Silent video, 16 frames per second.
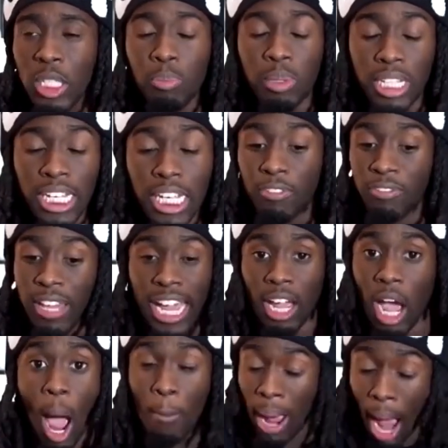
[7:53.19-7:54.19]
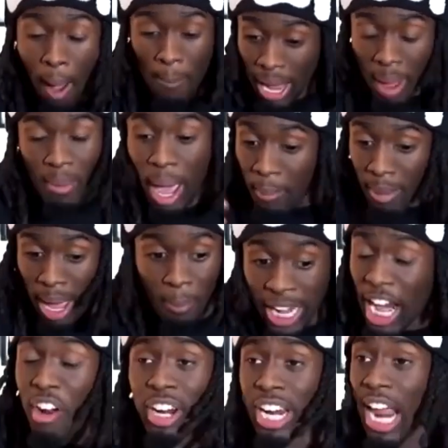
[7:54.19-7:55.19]

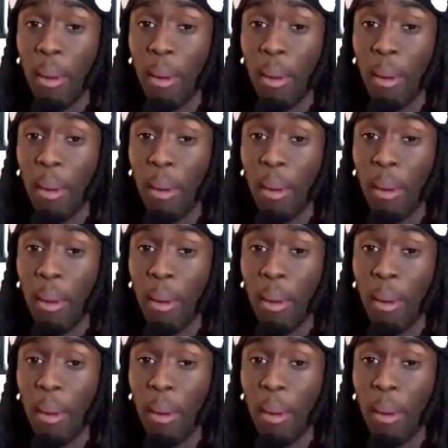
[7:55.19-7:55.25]
hearing it.